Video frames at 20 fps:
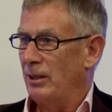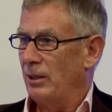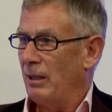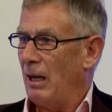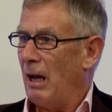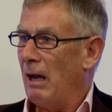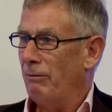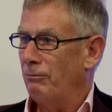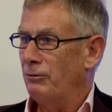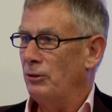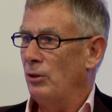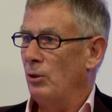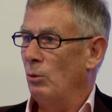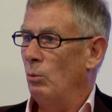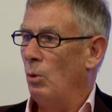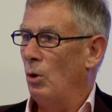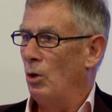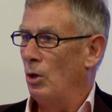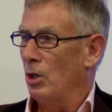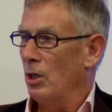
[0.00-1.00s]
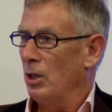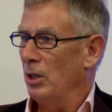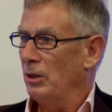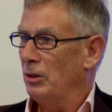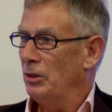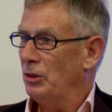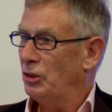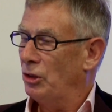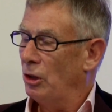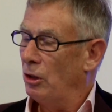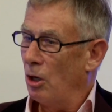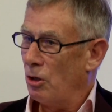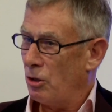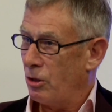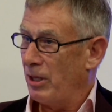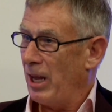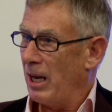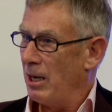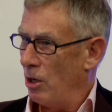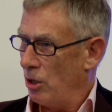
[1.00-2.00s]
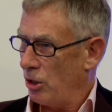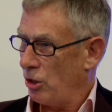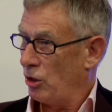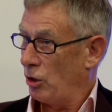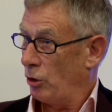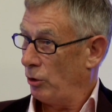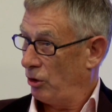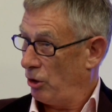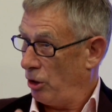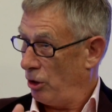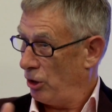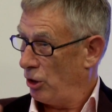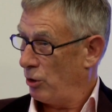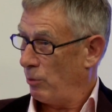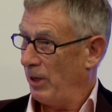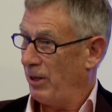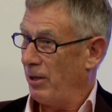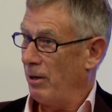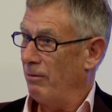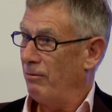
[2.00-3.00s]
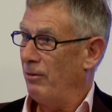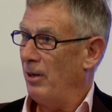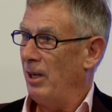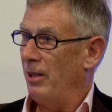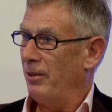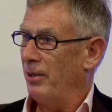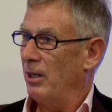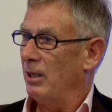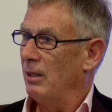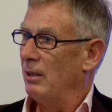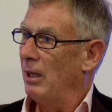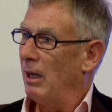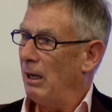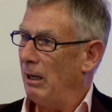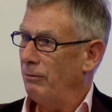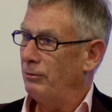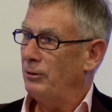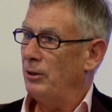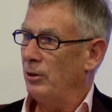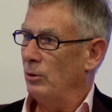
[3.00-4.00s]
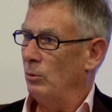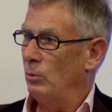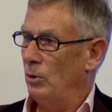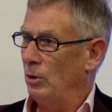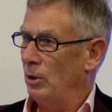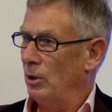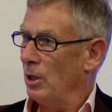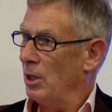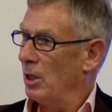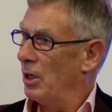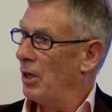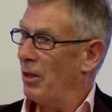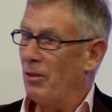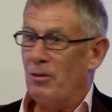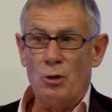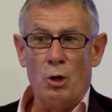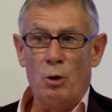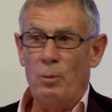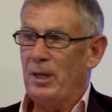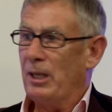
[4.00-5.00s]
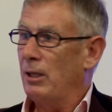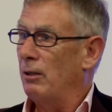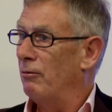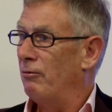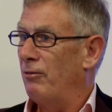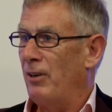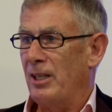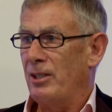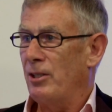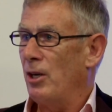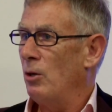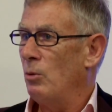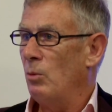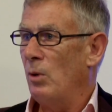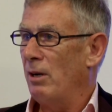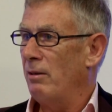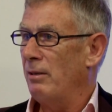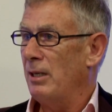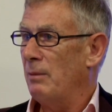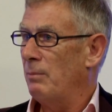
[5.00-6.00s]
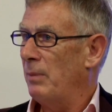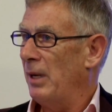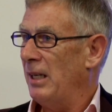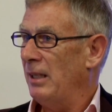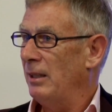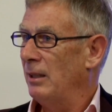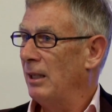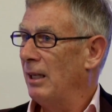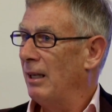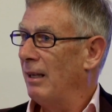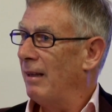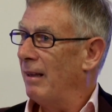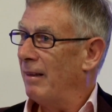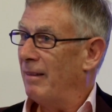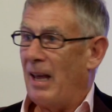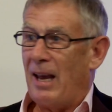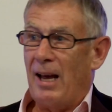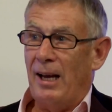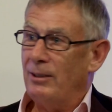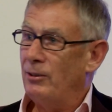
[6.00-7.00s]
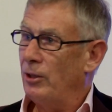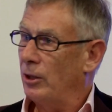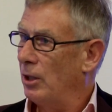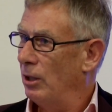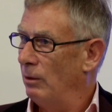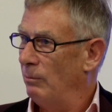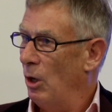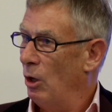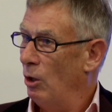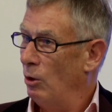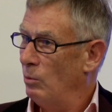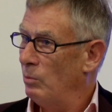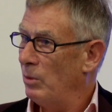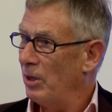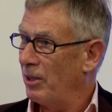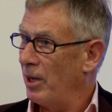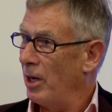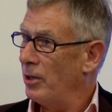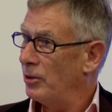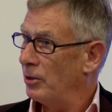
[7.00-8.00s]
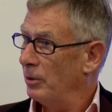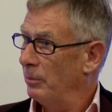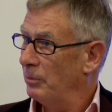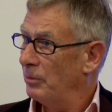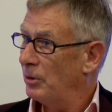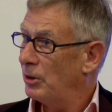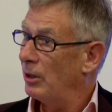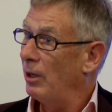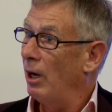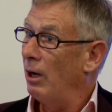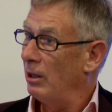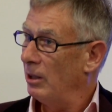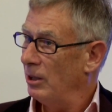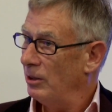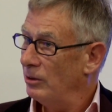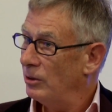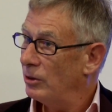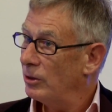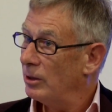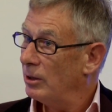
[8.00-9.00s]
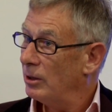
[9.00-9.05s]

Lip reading: Yeah. After the war, they lost touch with her father. After the war, nobody could find out where he'd been. They had to come home without him to Holland.